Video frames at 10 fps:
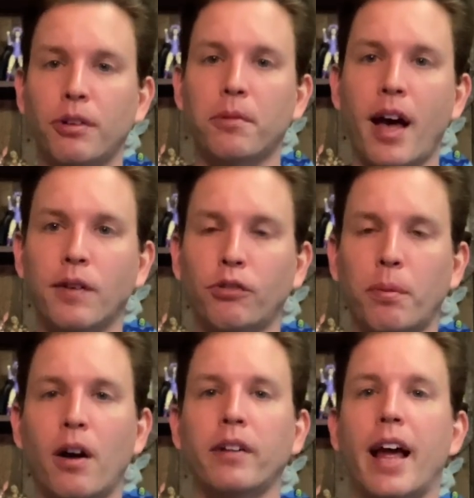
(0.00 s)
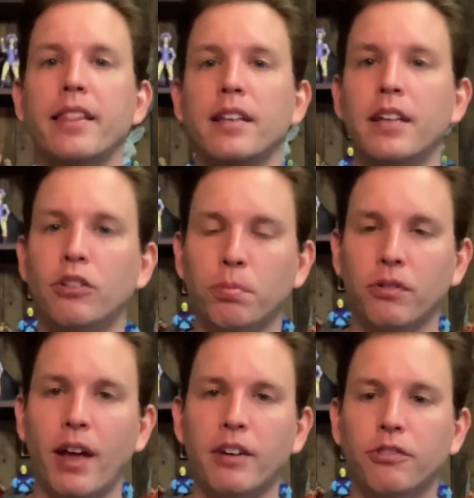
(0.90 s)
some kind of spell, and then needs
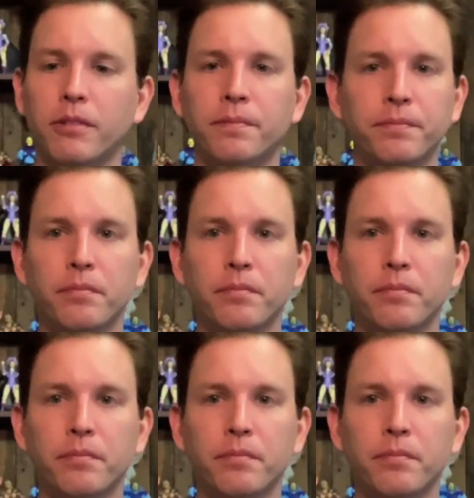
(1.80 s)
protection,